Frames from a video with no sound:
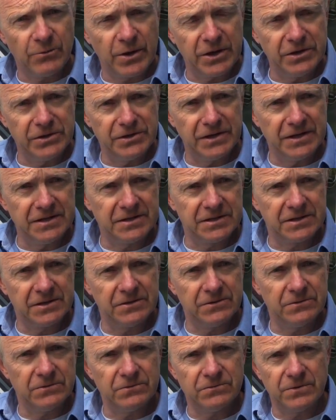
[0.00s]
where you need
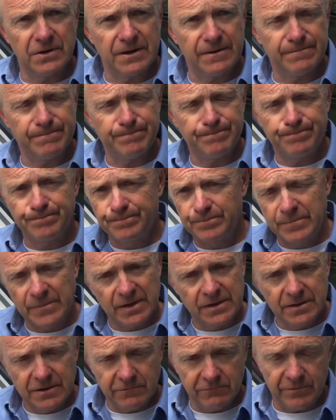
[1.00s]
to
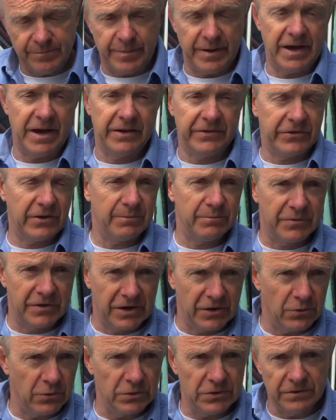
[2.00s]
repair
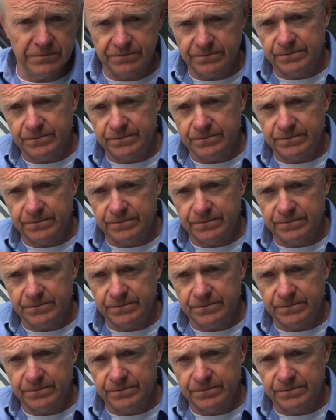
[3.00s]
something, or